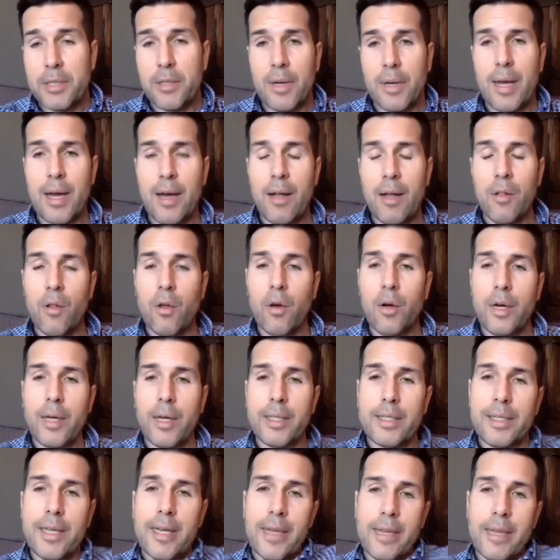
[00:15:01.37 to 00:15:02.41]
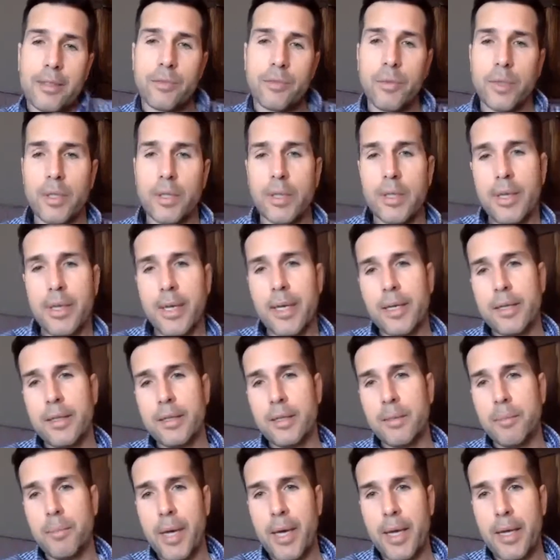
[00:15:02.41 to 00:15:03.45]
on how long it takes really kind of
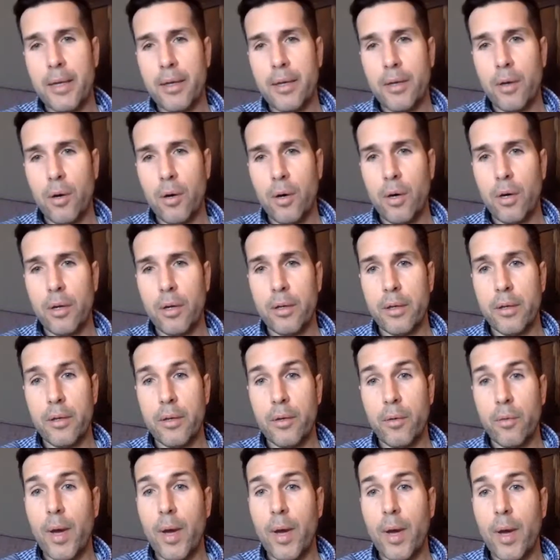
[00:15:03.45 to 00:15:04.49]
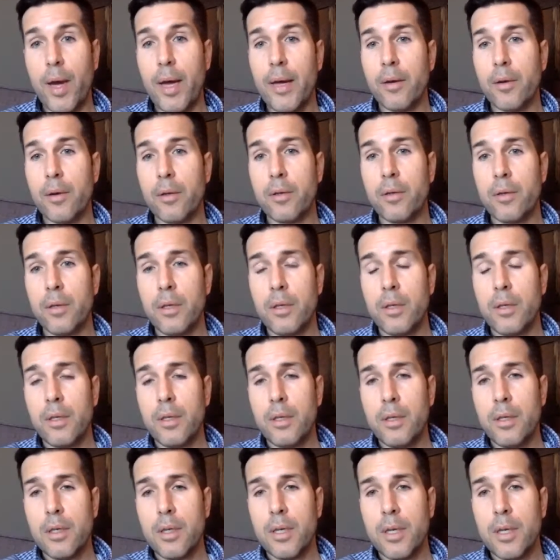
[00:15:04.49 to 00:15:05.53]
depend on the writer.
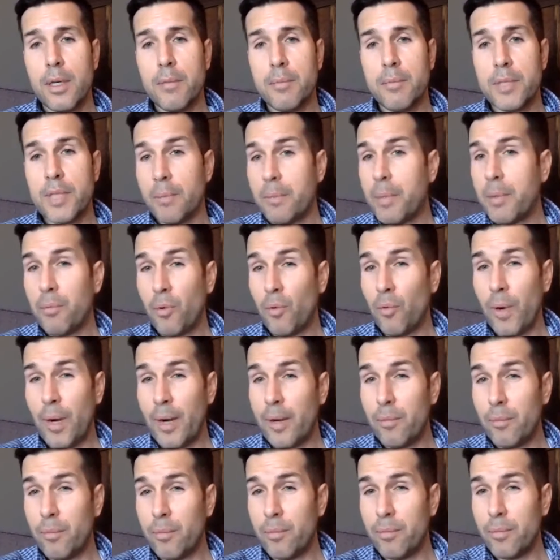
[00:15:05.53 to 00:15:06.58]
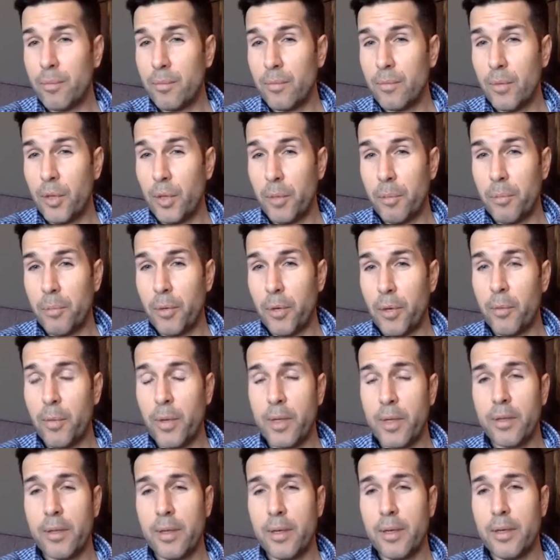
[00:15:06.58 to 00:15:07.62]
Some people write really pretty
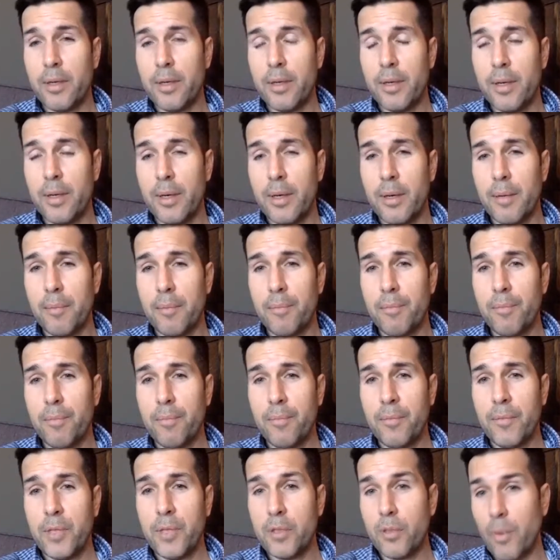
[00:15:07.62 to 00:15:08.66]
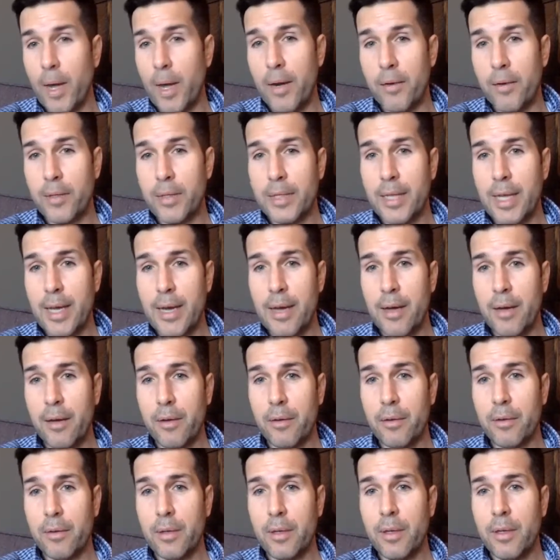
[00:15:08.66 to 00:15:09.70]
quickly. There's a writer in
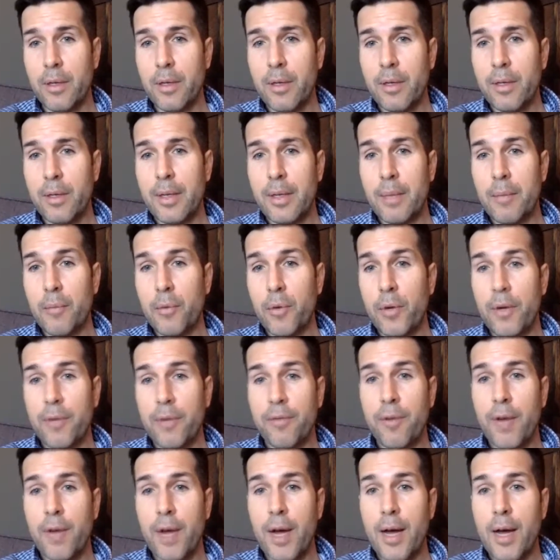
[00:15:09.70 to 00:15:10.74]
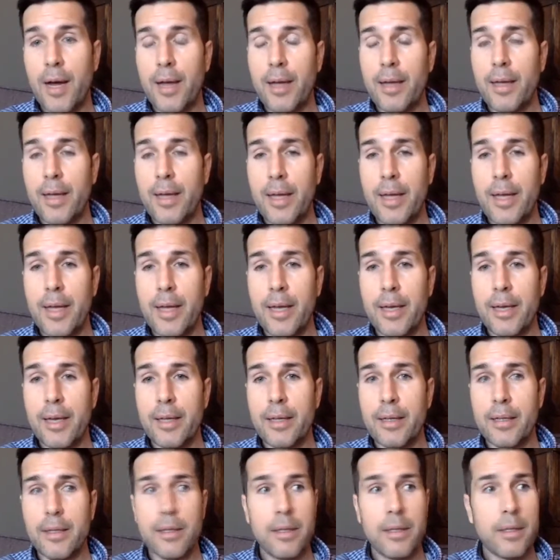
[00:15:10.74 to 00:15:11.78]
town named Maria Fry,
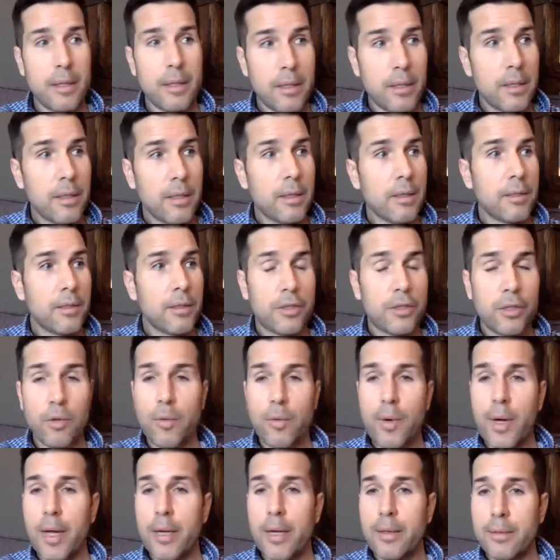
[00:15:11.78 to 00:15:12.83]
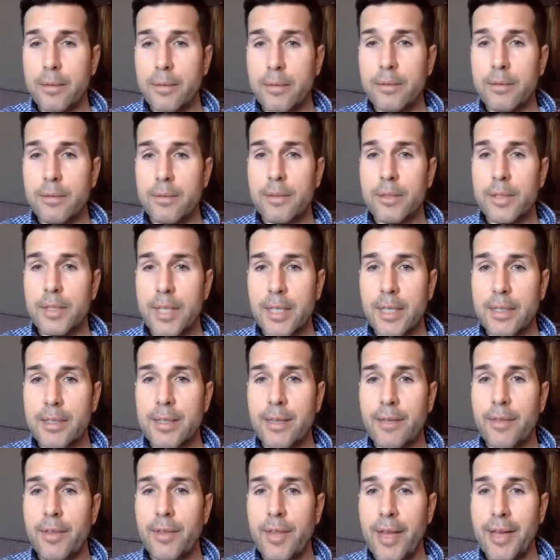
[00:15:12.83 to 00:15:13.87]
and she'll write
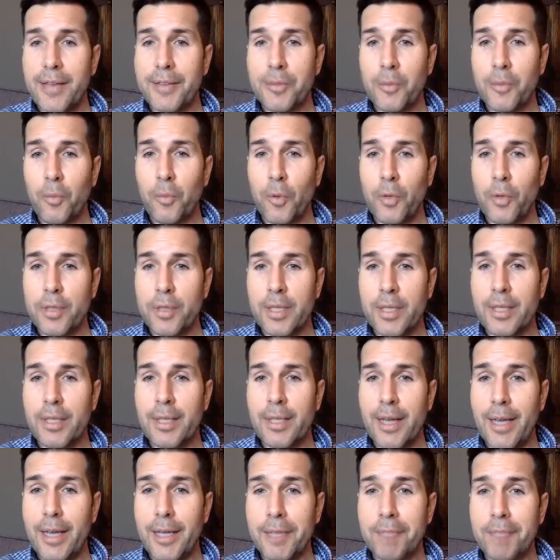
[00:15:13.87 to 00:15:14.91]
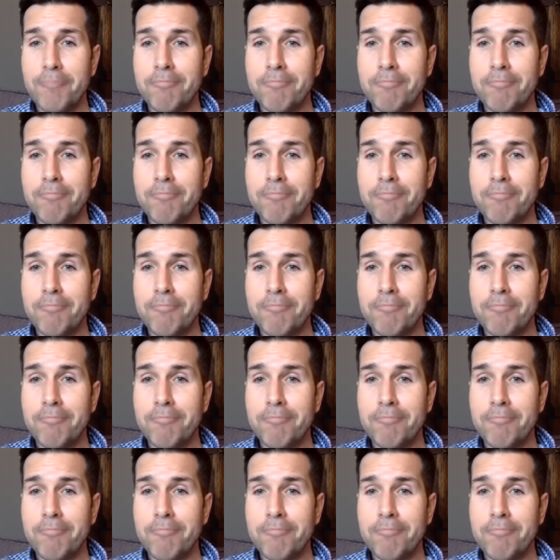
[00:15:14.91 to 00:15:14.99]
6,000-7,000 words in a day.